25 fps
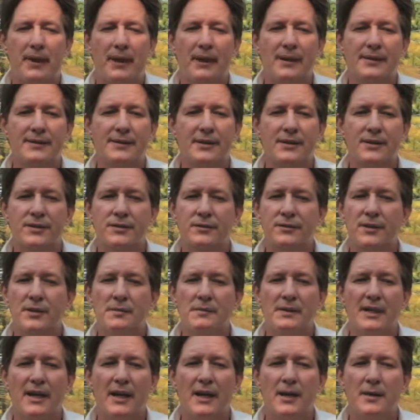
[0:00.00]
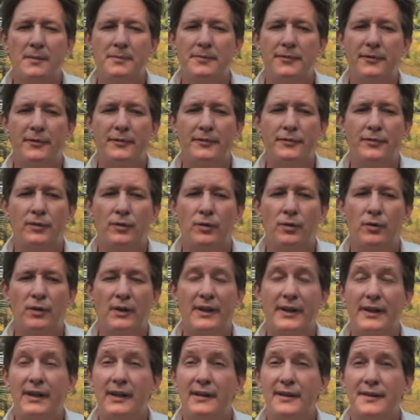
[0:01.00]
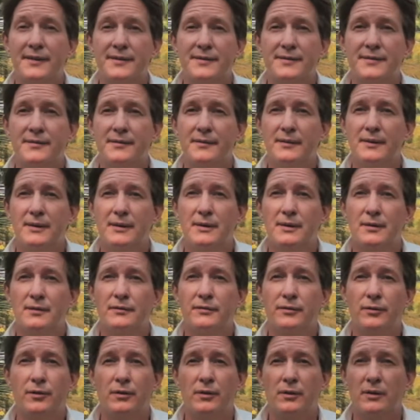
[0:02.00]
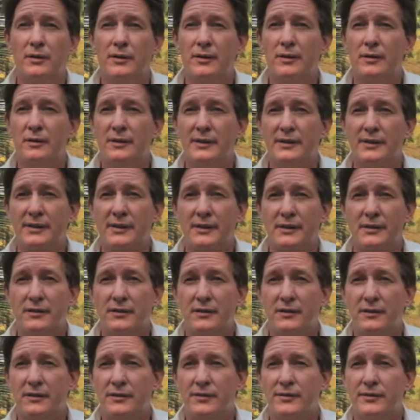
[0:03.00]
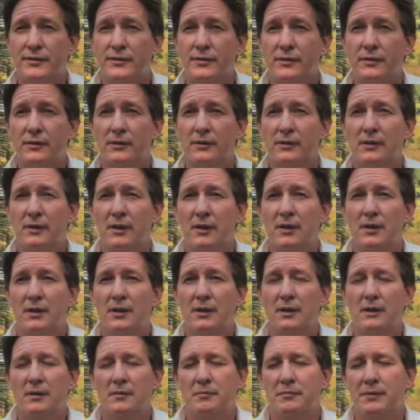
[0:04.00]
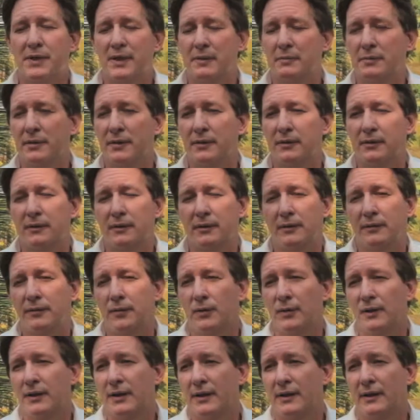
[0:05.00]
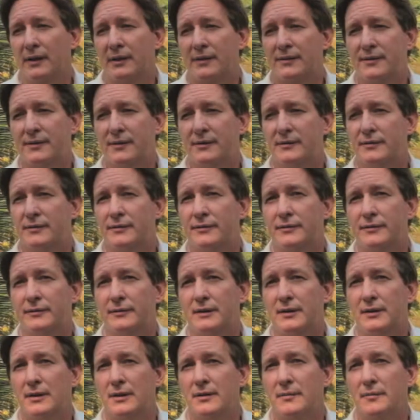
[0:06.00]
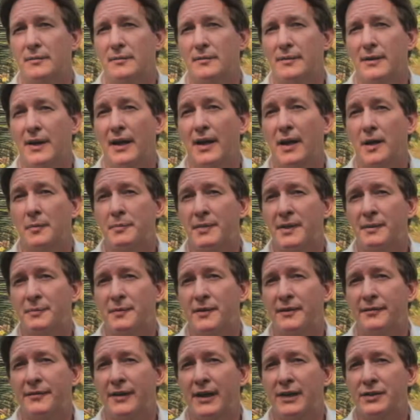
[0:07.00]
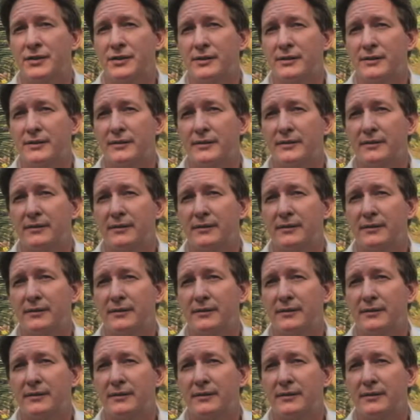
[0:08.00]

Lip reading: is extremely helpful for all healers, for all yoga teachers, for people of all ilks of the helping professions.